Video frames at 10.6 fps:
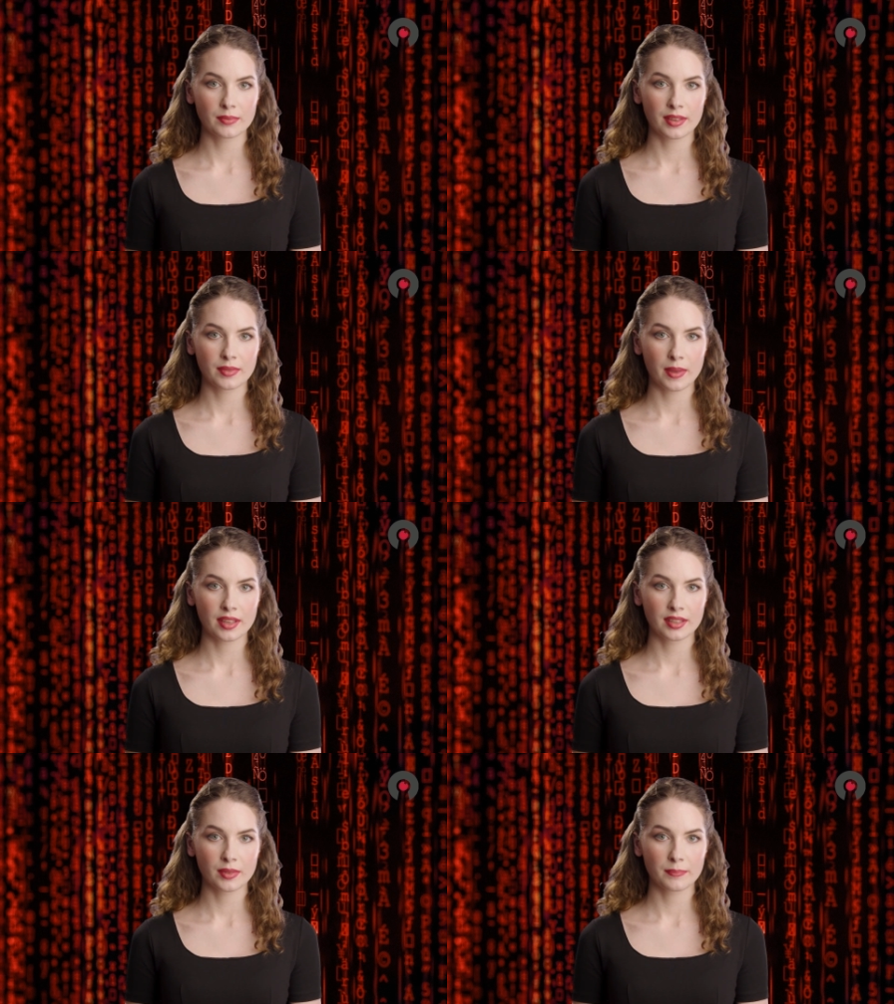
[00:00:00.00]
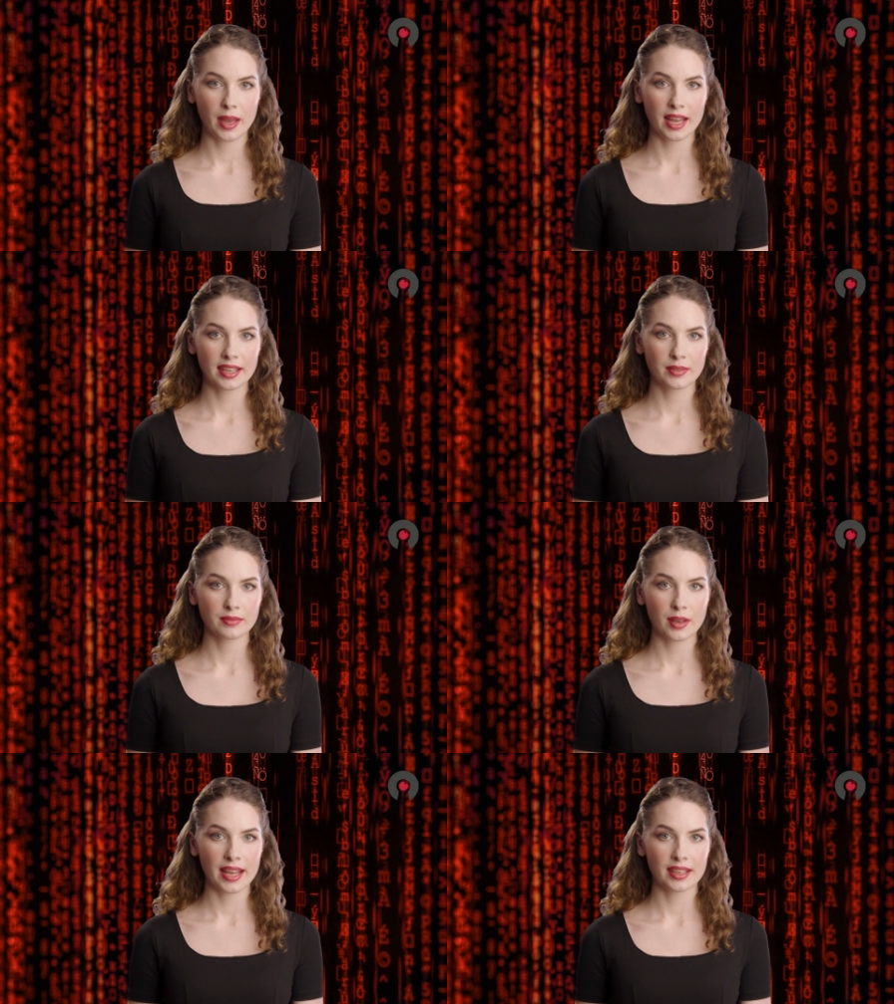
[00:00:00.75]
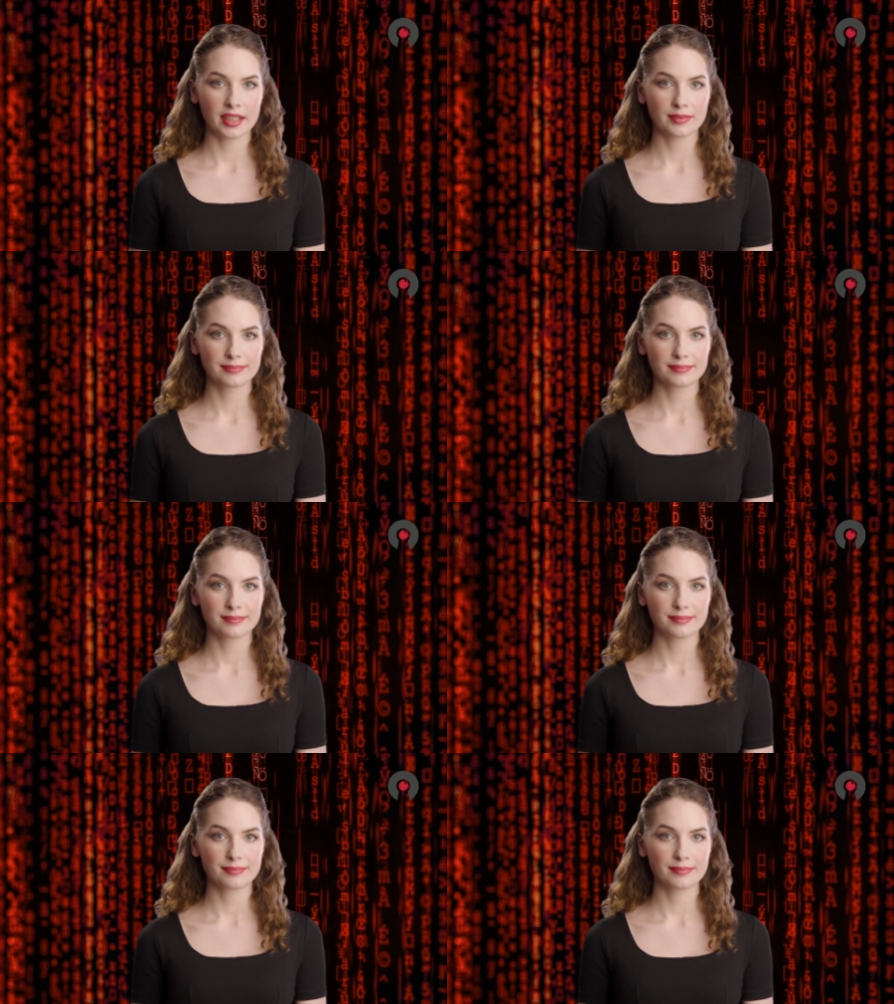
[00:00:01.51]
and respond to emerging threats.
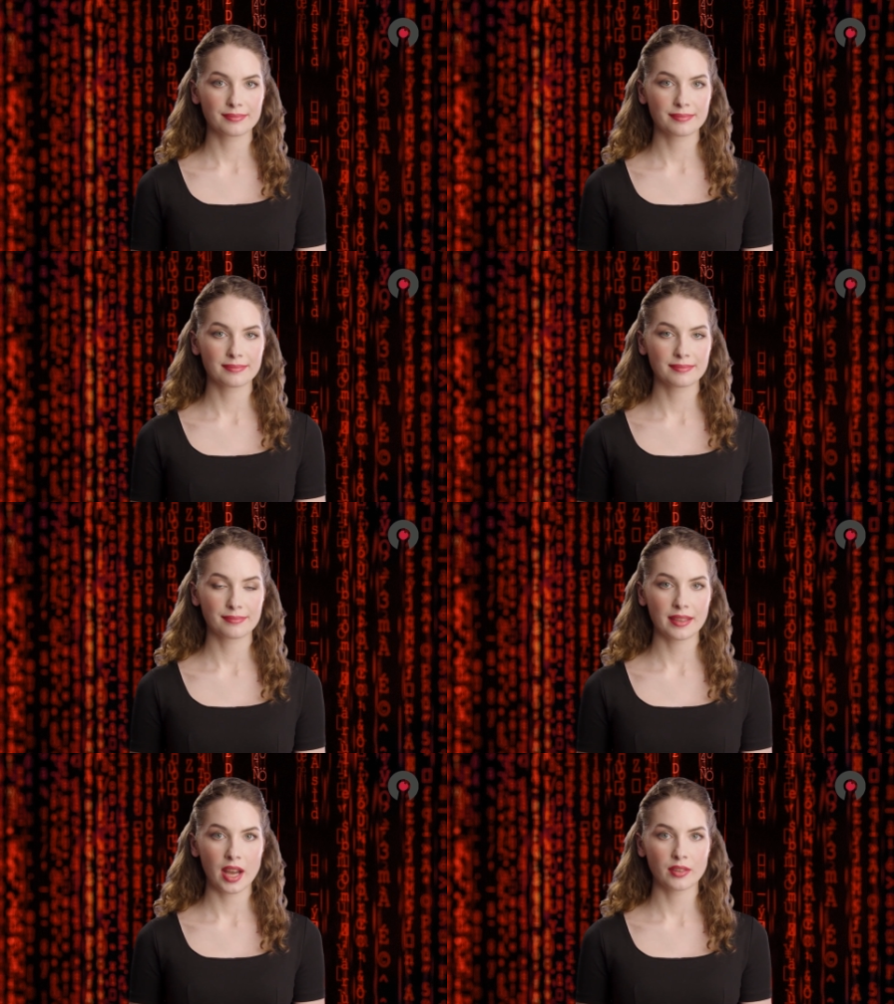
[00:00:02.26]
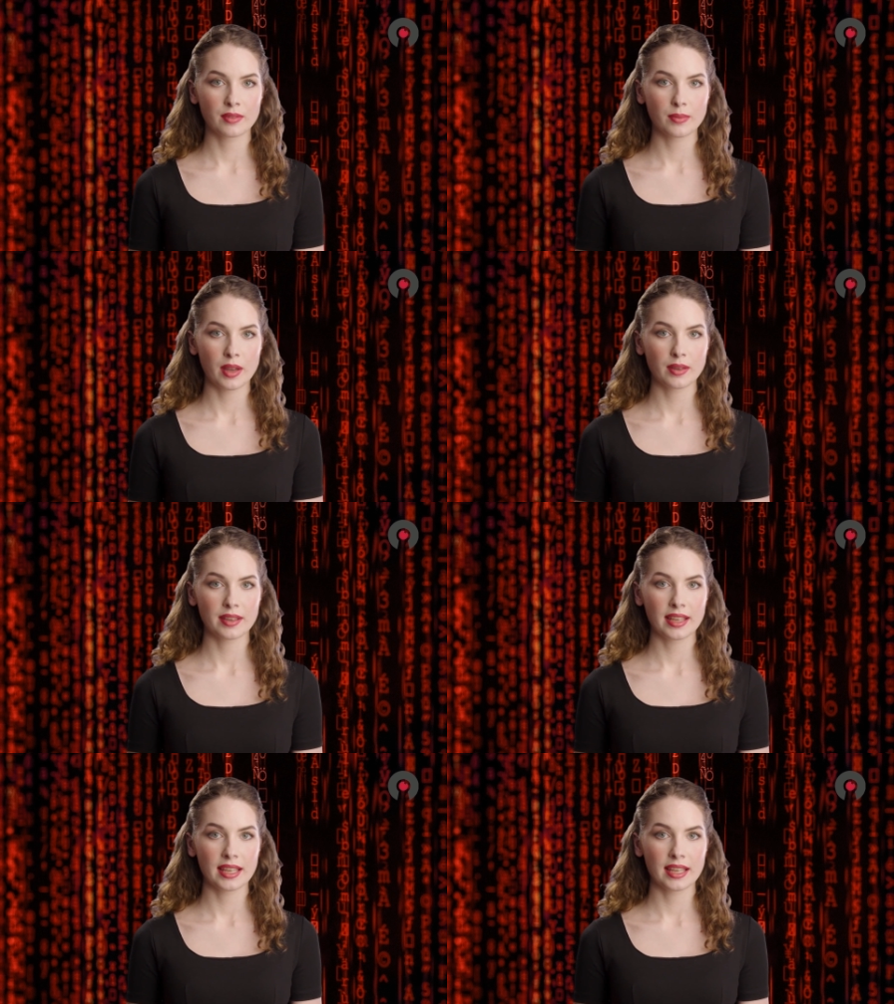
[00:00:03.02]
Overall,